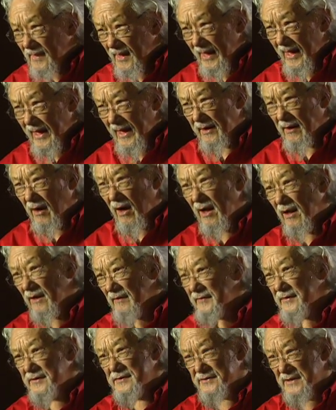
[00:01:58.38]
And all
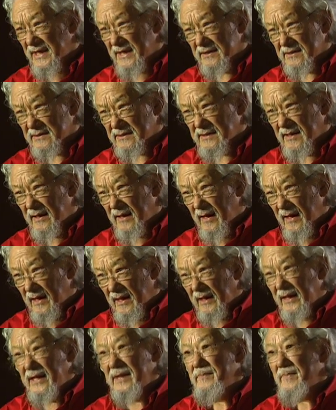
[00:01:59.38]
of the trails
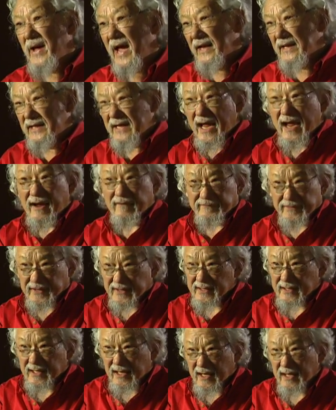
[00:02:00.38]
lead back to
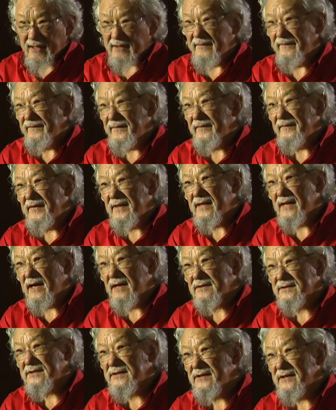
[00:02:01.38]
Africa
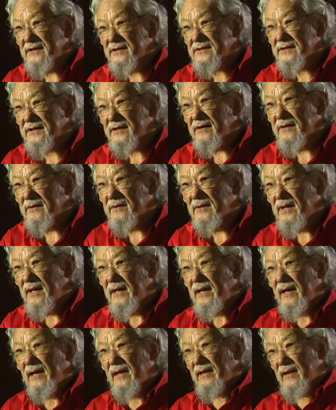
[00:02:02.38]
150,000 years ago.
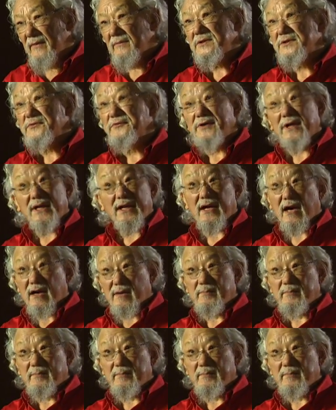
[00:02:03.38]
That was really our